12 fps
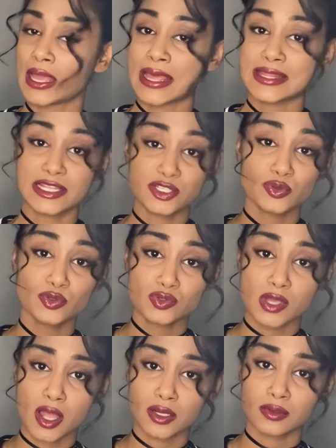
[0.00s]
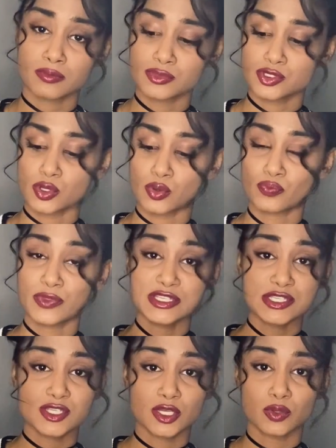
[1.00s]
they don't use condoms, so this
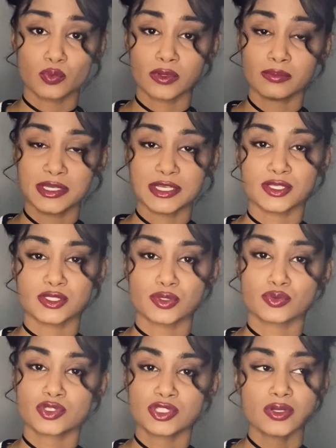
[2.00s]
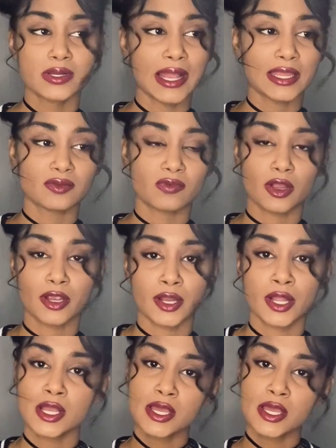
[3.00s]
is a good one because you still kind of are